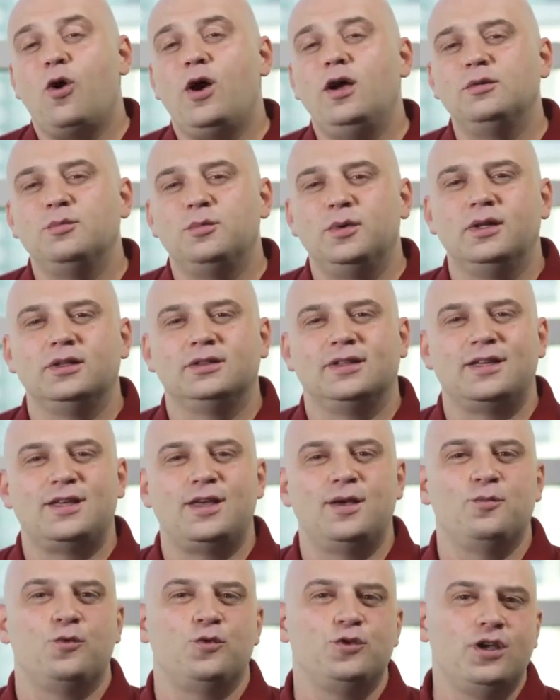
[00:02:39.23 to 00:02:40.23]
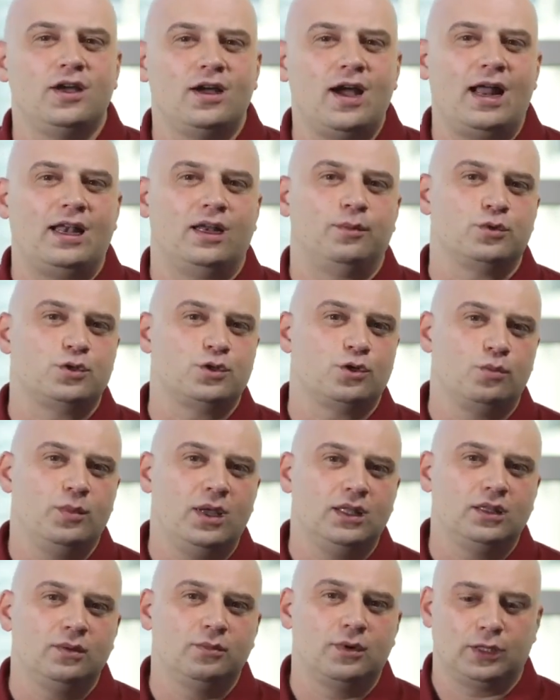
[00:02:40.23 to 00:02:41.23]
Platin Coin was such a
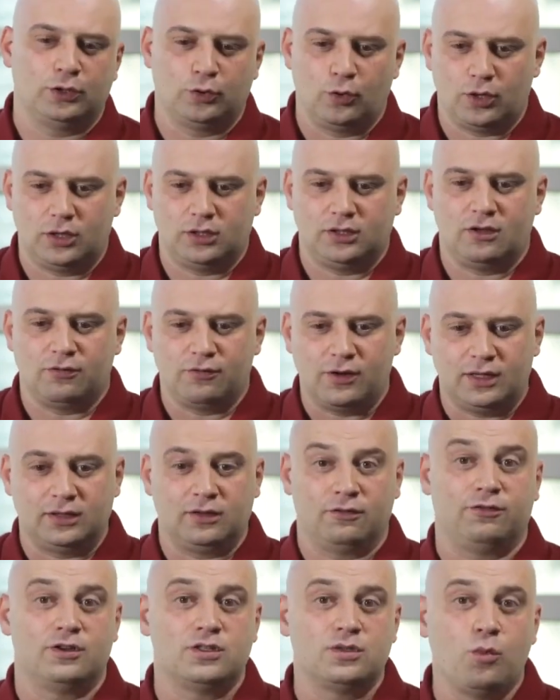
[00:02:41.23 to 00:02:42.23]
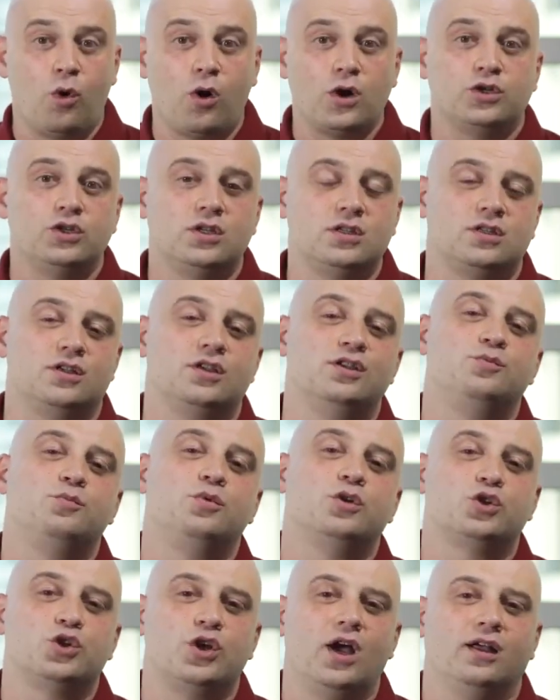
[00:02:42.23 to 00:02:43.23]
unique tool that allowed us to
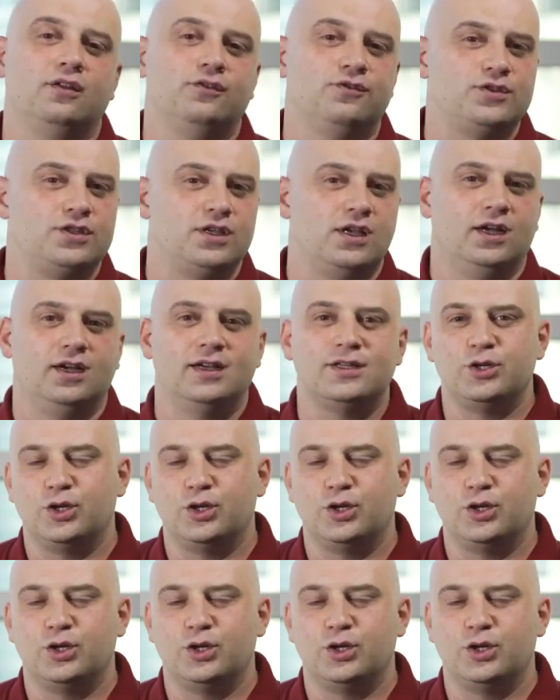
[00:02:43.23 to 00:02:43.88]
avoid all these